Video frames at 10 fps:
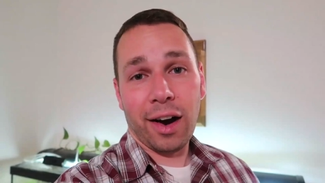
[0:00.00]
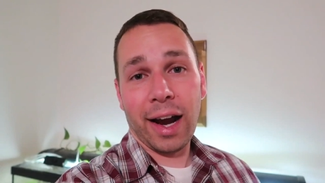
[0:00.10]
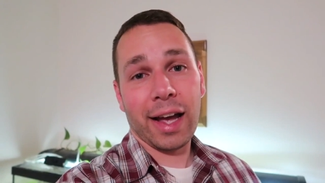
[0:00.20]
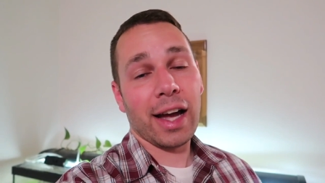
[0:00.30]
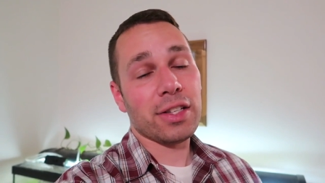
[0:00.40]

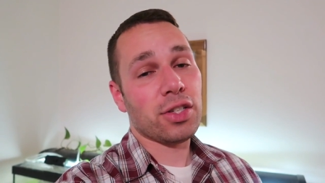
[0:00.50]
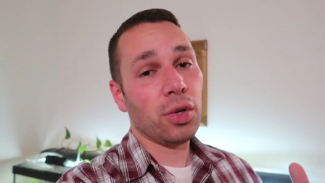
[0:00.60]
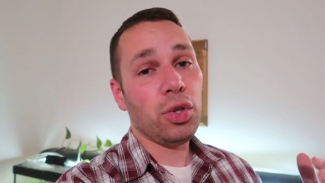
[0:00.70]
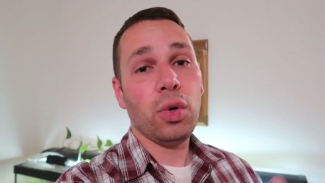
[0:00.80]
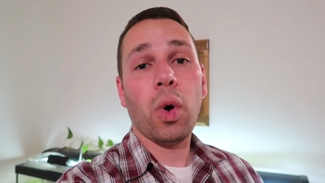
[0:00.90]
Alright guys,
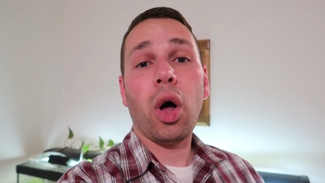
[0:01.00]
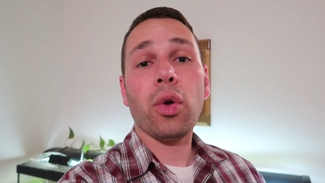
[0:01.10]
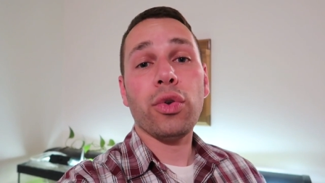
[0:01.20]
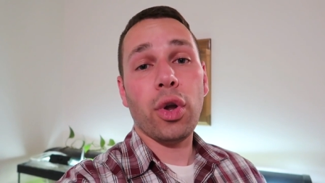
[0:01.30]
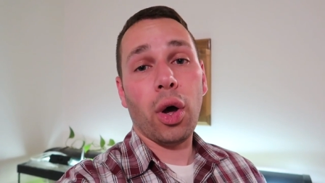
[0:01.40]
so you
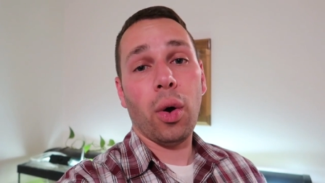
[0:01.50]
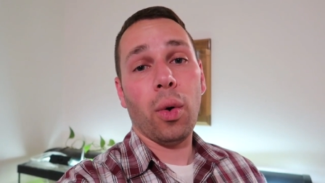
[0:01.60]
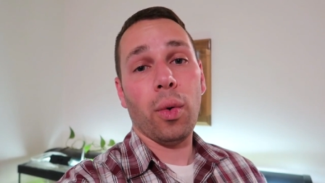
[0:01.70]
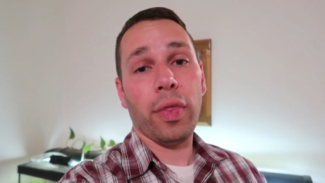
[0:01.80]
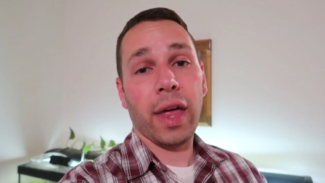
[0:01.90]
all know